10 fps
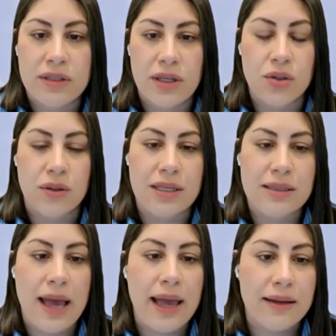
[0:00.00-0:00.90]
residual
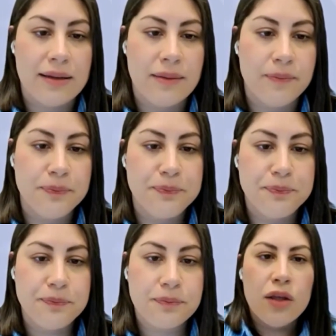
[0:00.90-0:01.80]
estate.
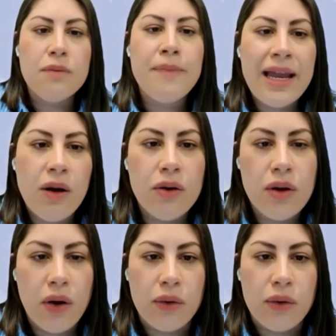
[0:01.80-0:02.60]
You may not